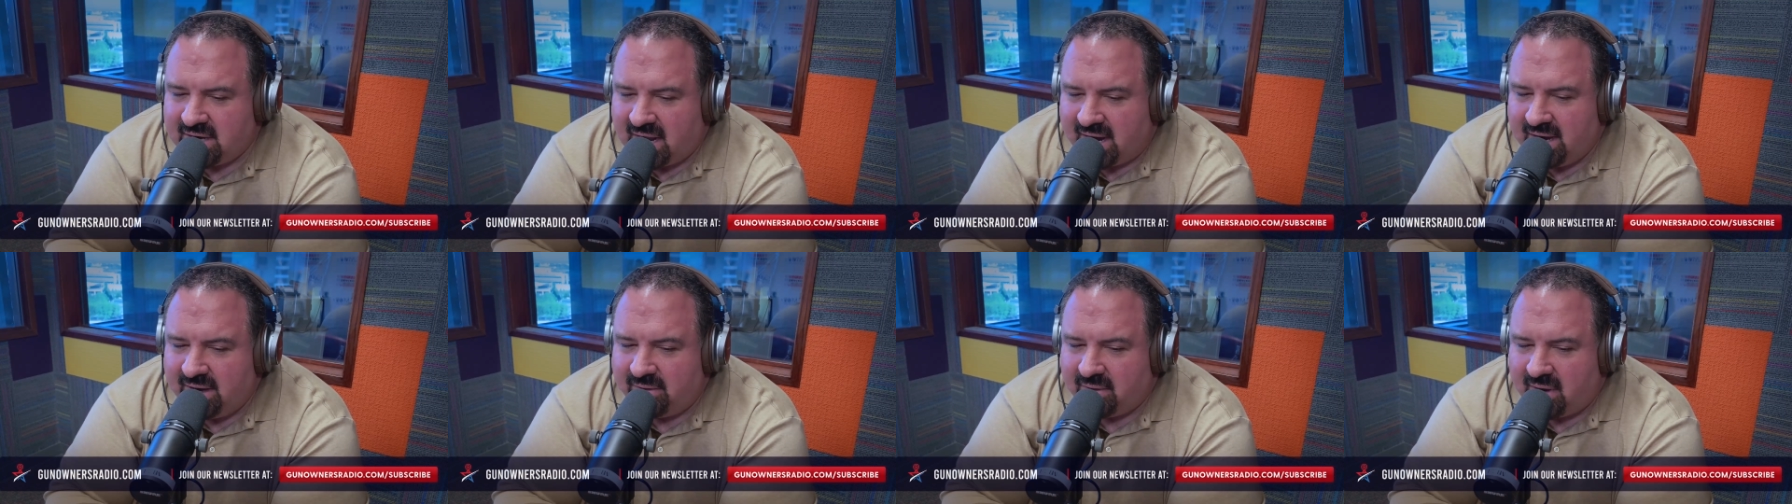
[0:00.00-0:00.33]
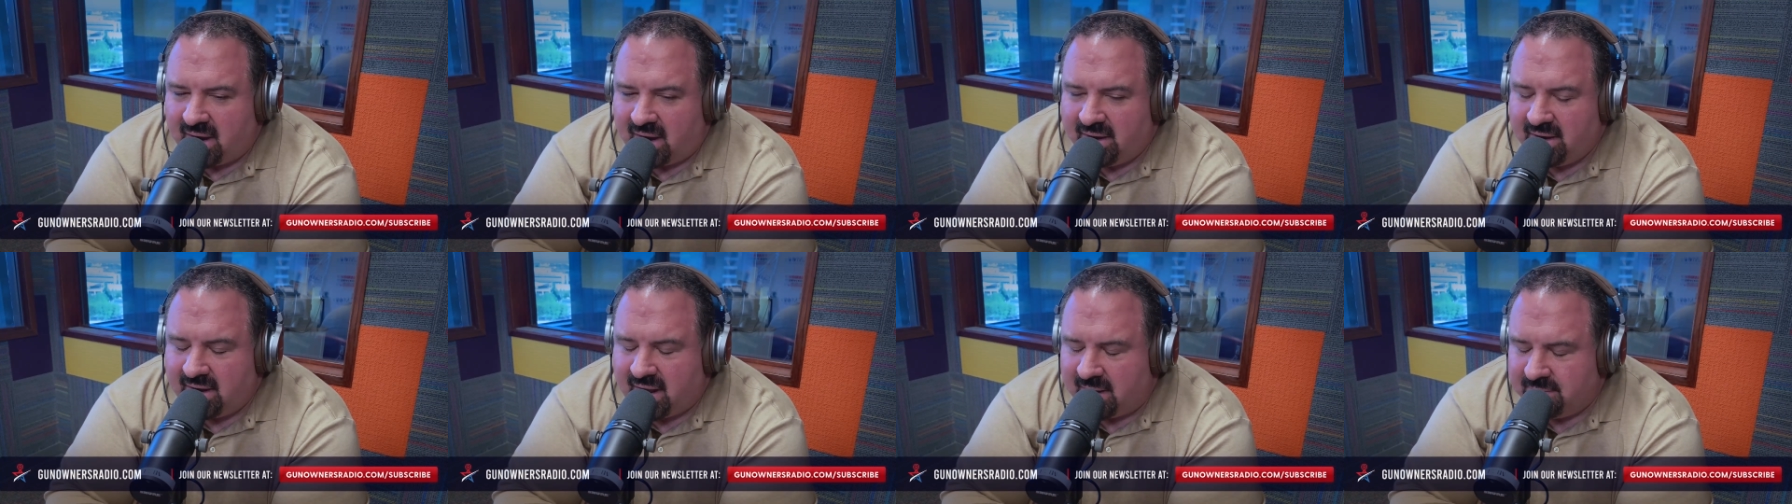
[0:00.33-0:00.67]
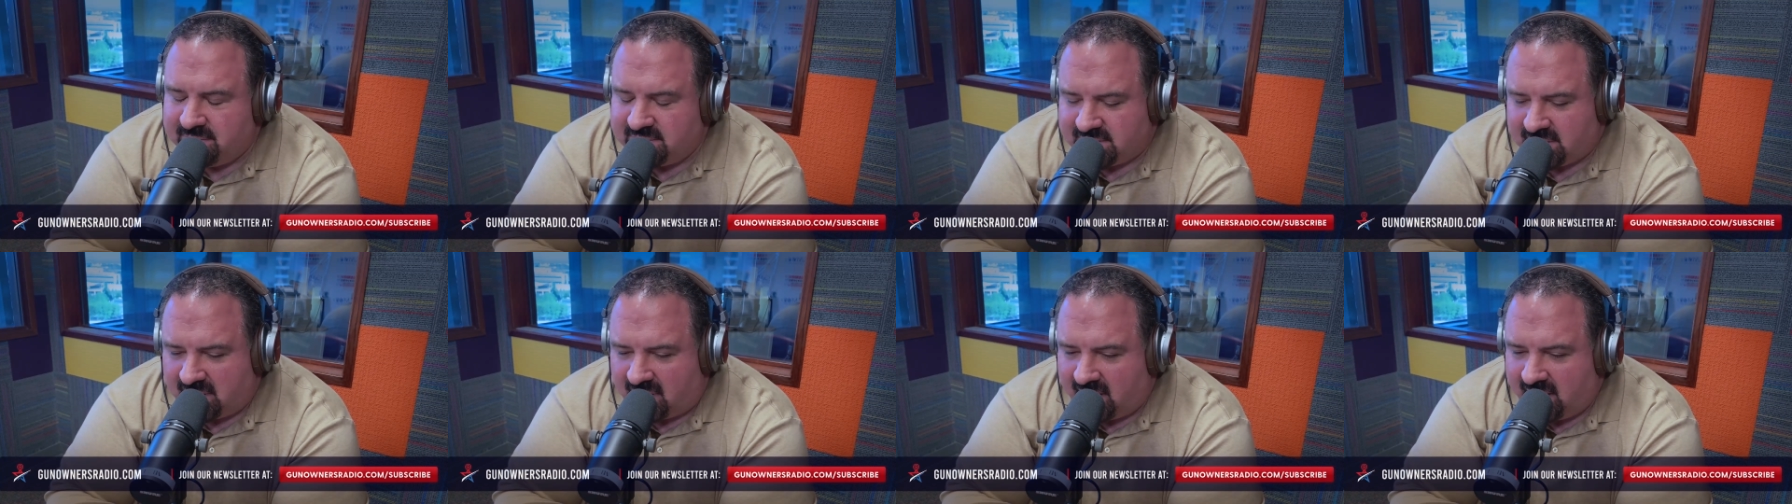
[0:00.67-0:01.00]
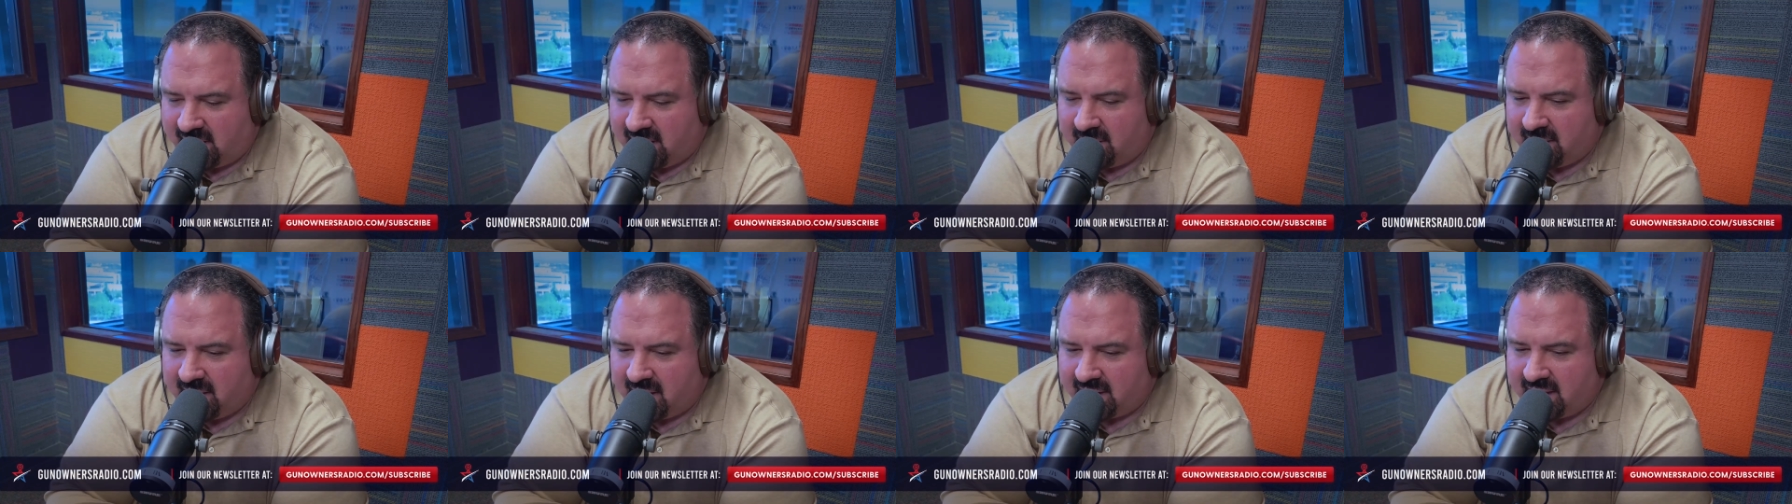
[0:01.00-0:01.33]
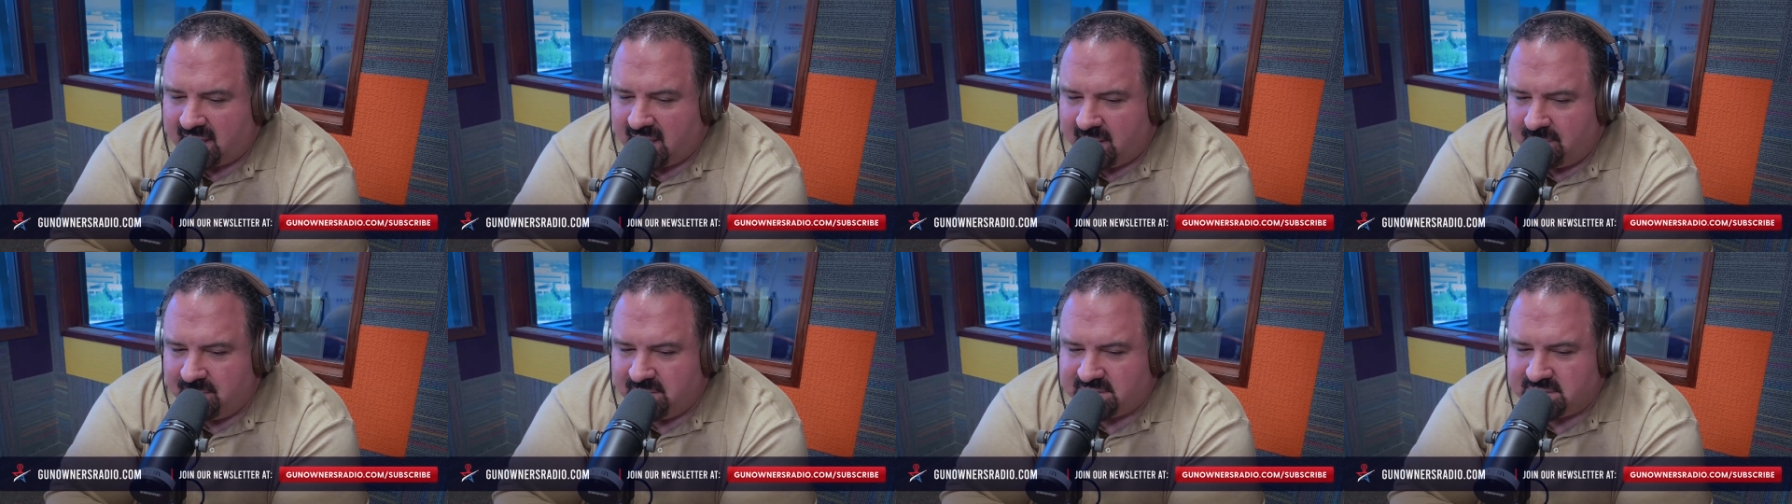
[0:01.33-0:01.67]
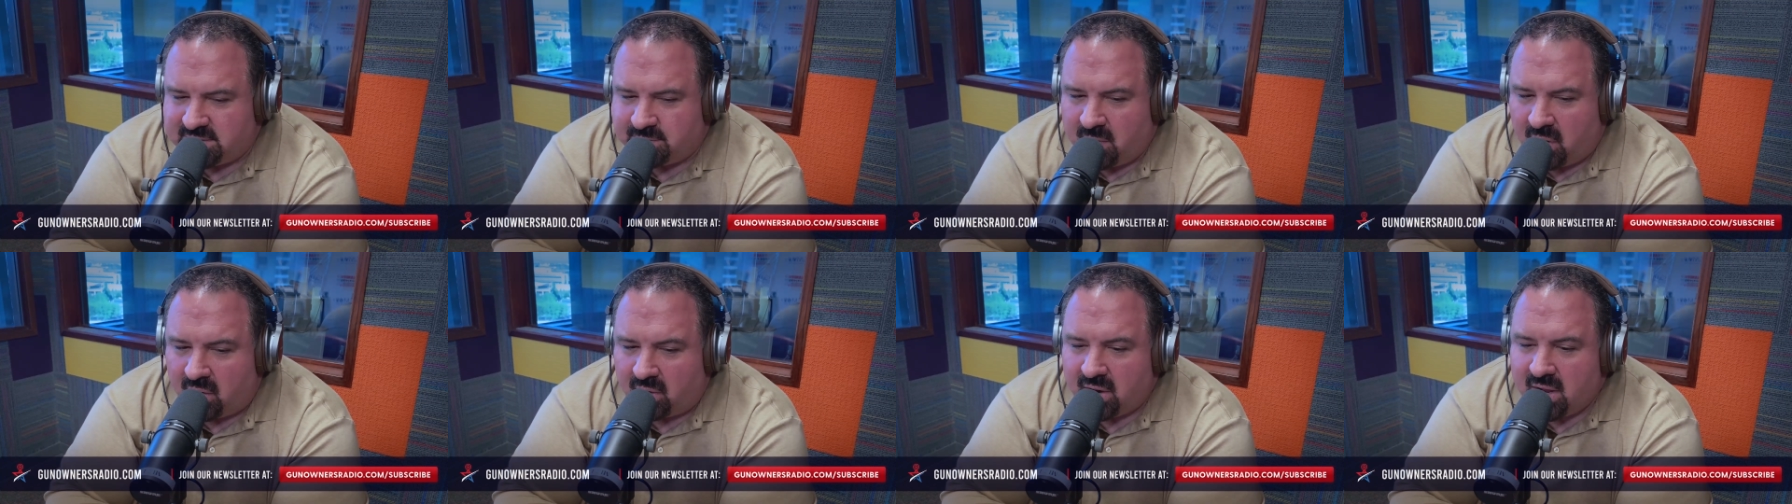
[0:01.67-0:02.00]
I, I am sorry, I, I kind of
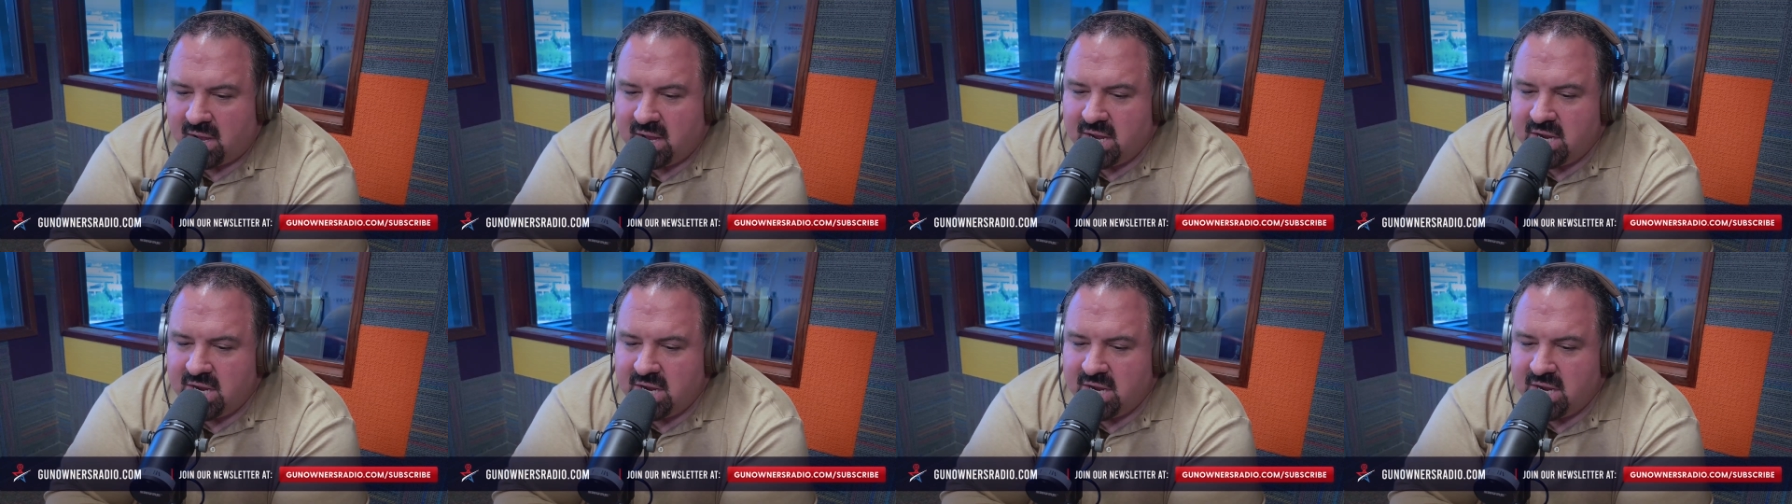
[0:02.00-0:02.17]
misspoke.